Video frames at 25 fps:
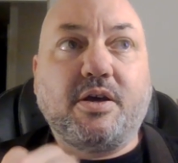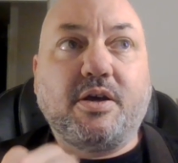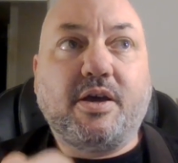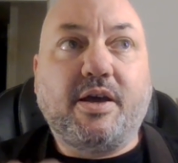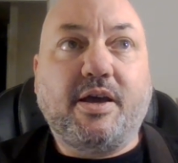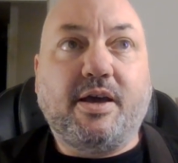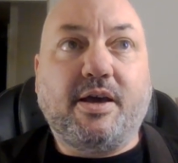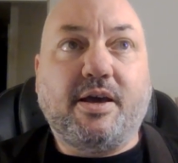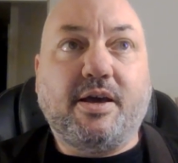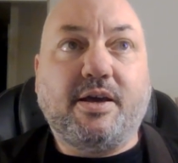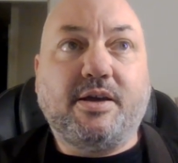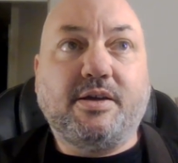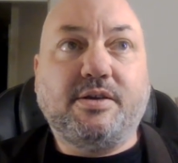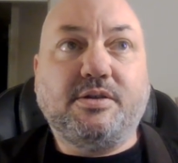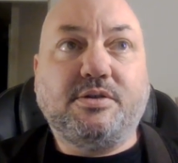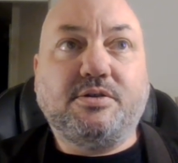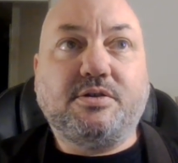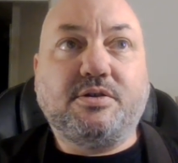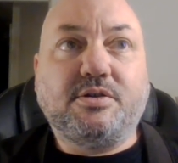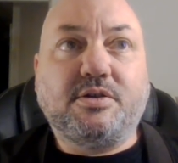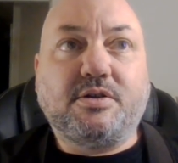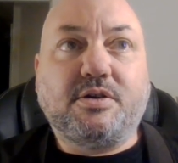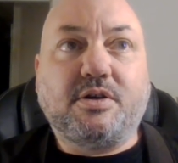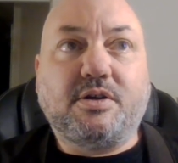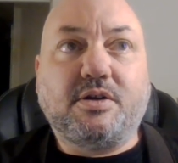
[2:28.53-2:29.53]

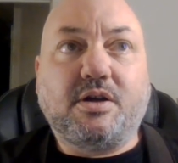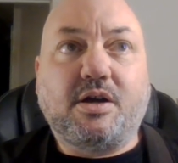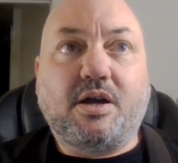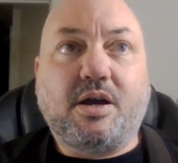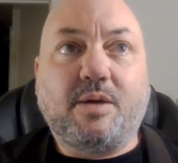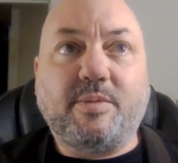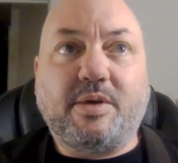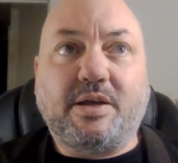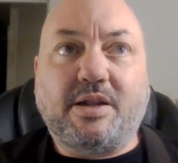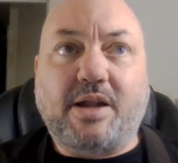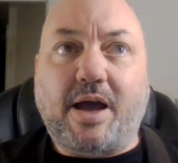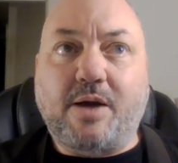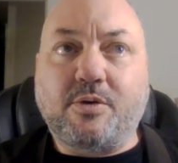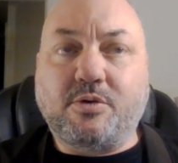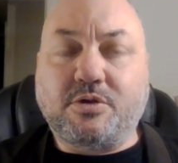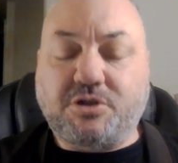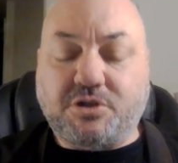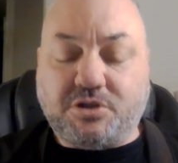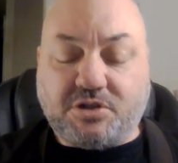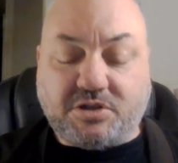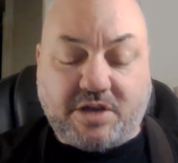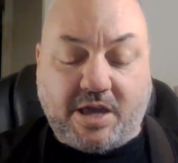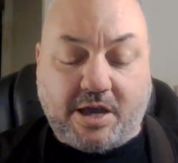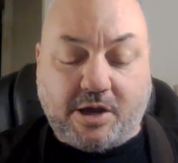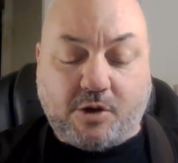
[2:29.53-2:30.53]
And I mean, I would
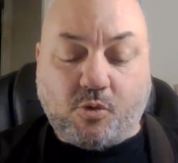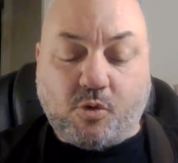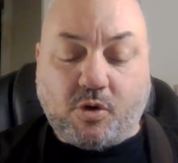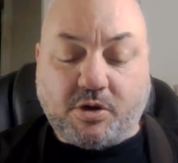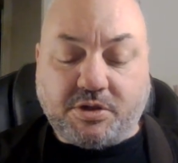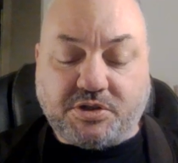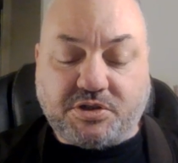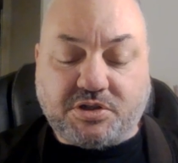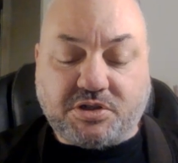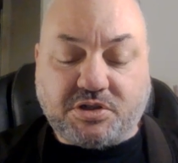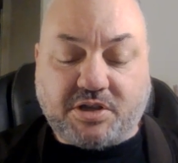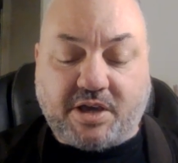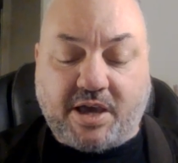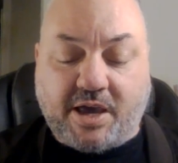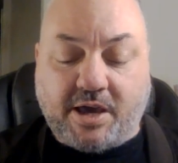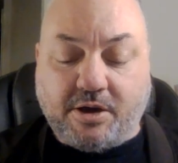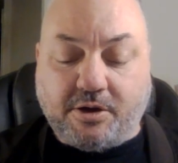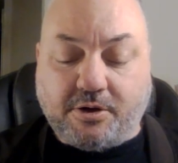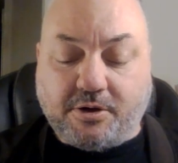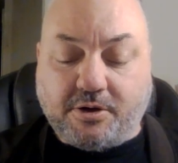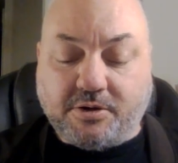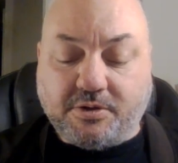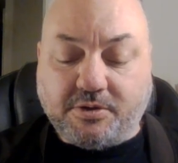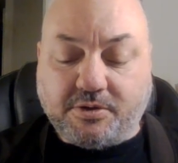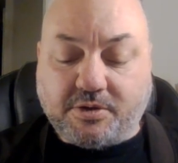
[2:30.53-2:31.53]
just take one
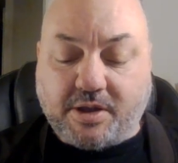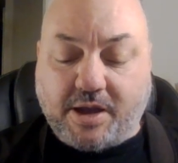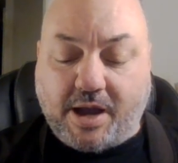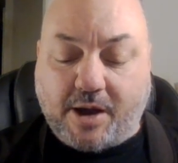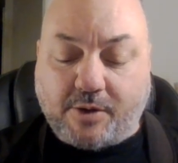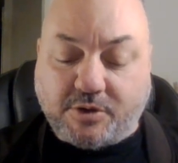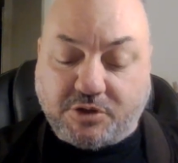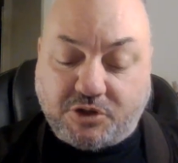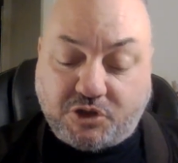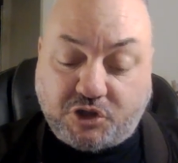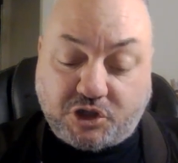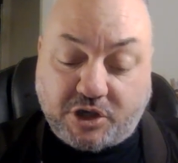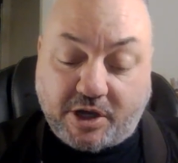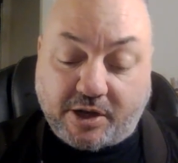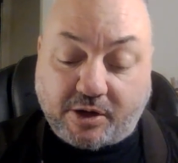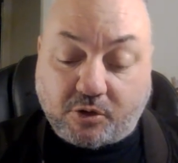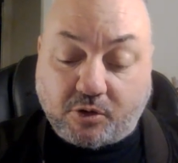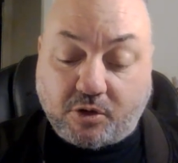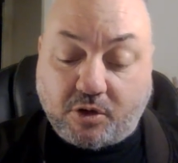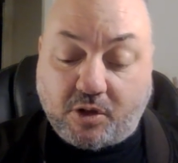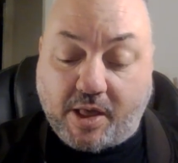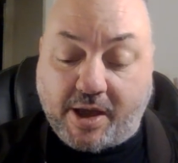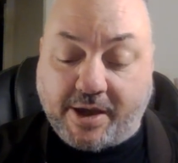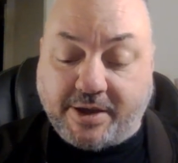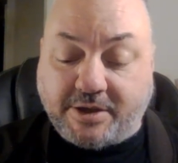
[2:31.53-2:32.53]
scale. I would
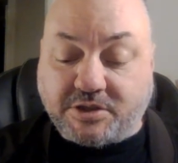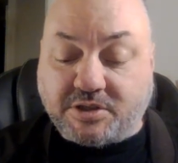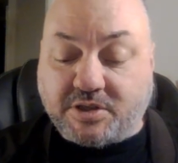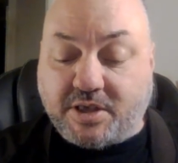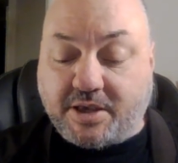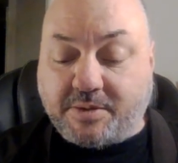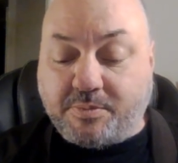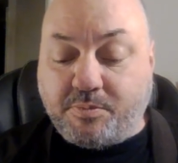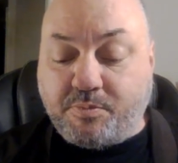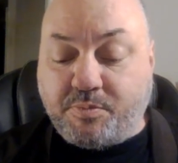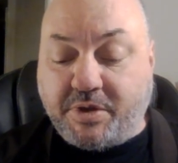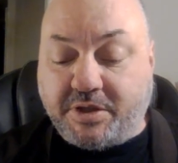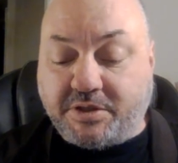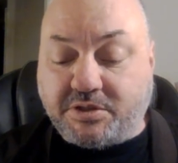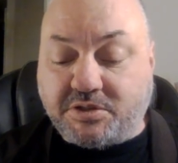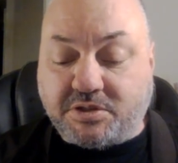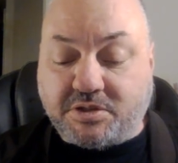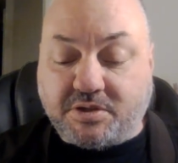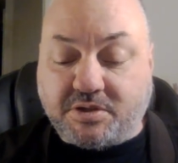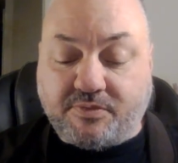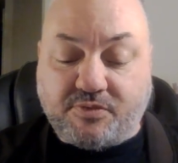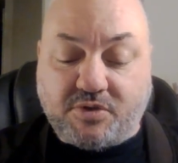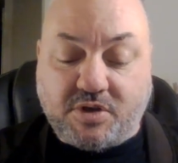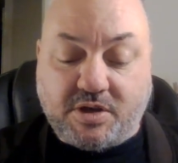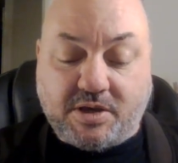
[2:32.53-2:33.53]
generalize like bits
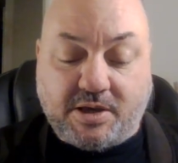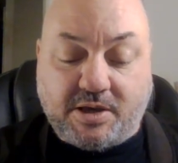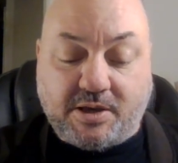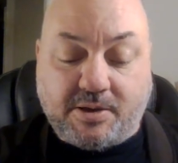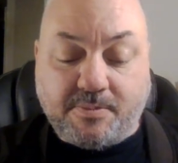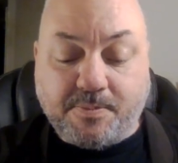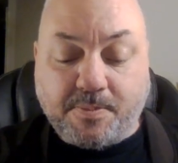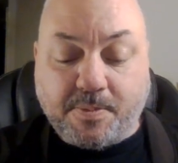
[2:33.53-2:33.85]
of the.